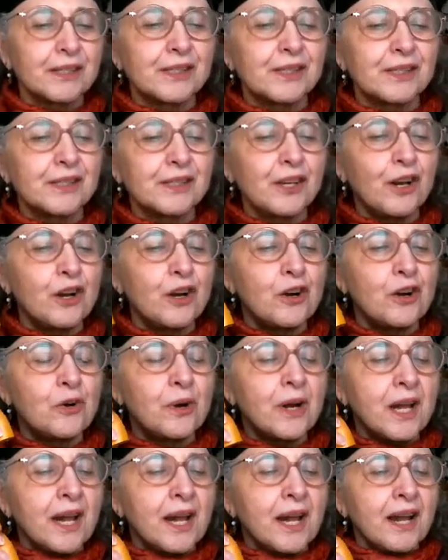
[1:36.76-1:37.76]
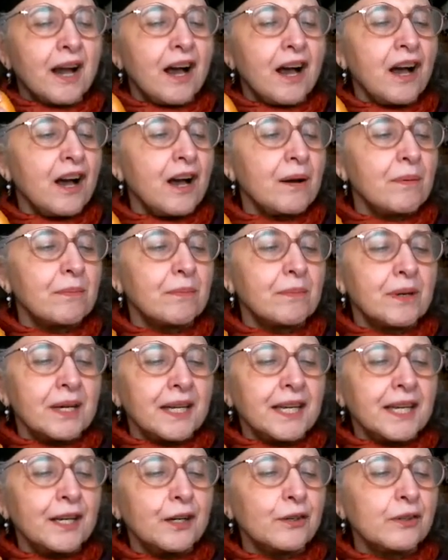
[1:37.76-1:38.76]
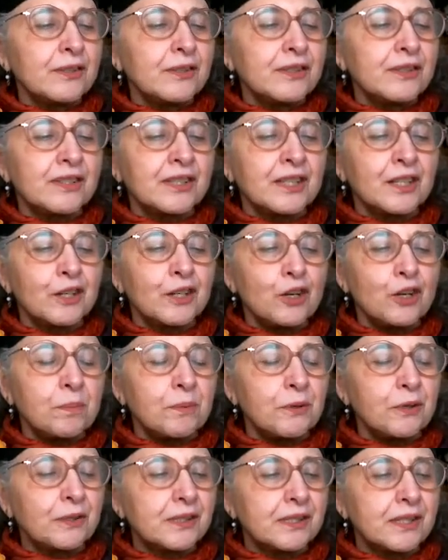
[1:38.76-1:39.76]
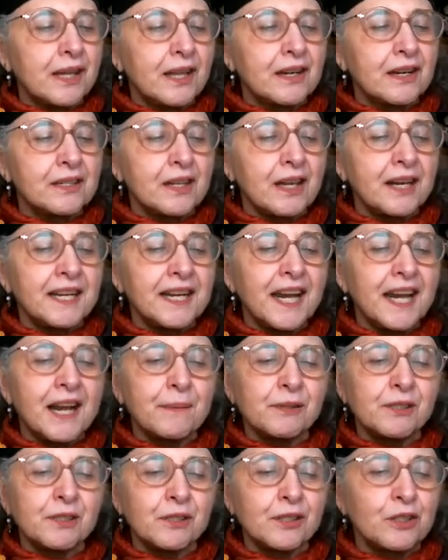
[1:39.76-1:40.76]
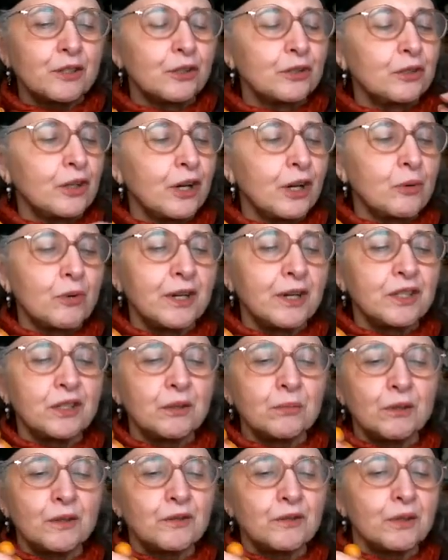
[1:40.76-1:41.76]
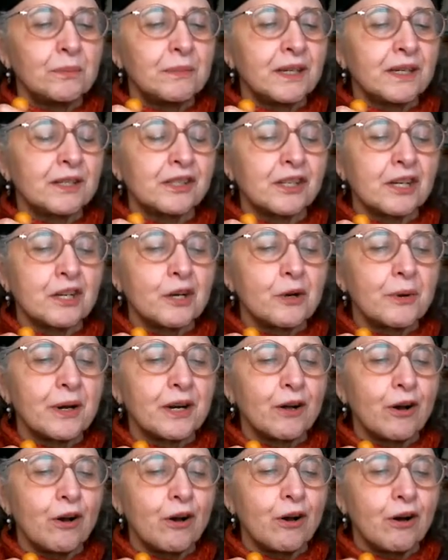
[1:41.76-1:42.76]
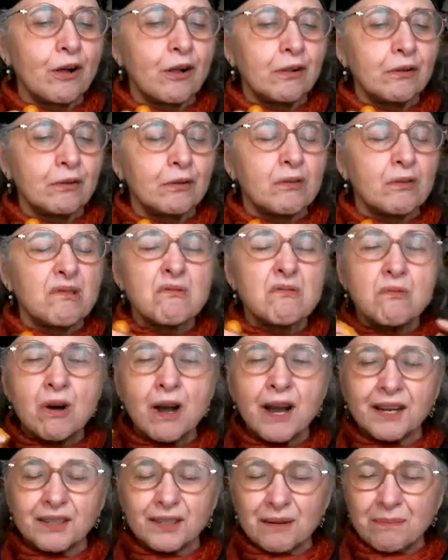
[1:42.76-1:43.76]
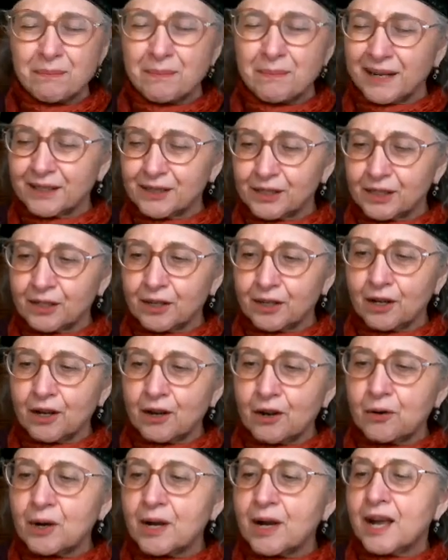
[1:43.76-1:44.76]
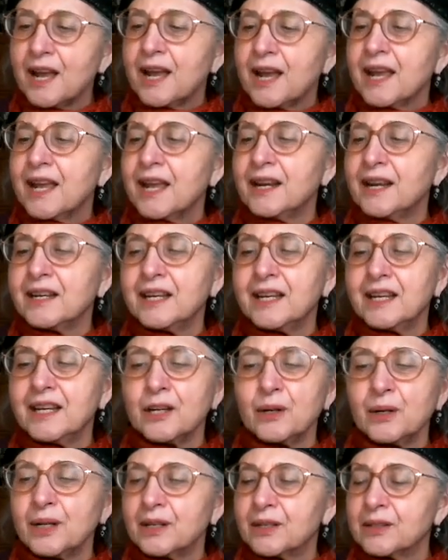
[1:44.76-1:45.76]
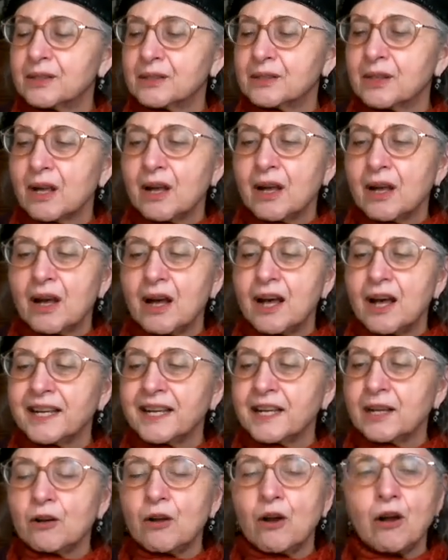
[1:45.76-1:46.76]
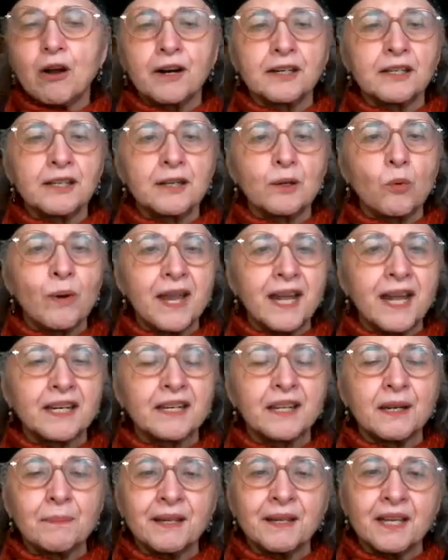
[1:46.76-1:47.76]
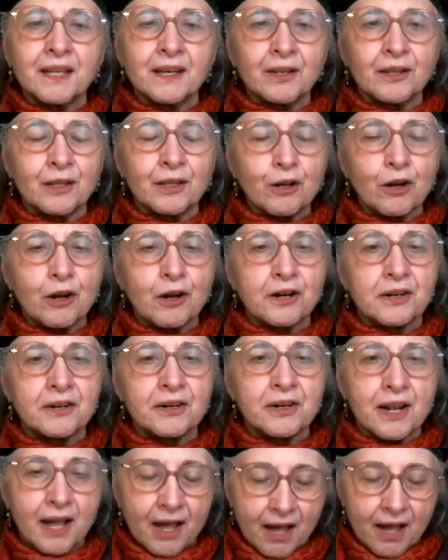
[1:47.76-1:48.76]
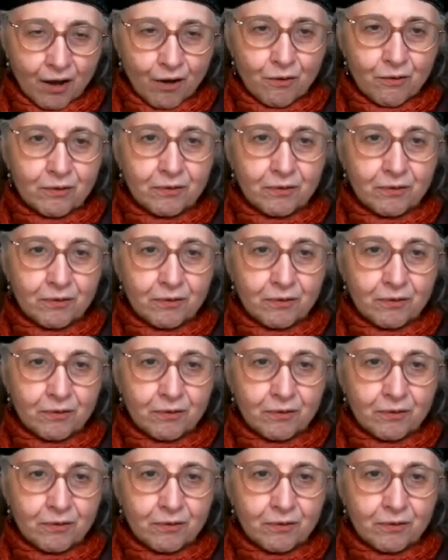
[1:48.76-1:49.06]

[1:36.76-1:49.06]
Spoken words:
So here's 0%. I absolutely do not want to move to Mexico at all. What? Mexico? And here is, I can hardly wait. Let me get in the car now.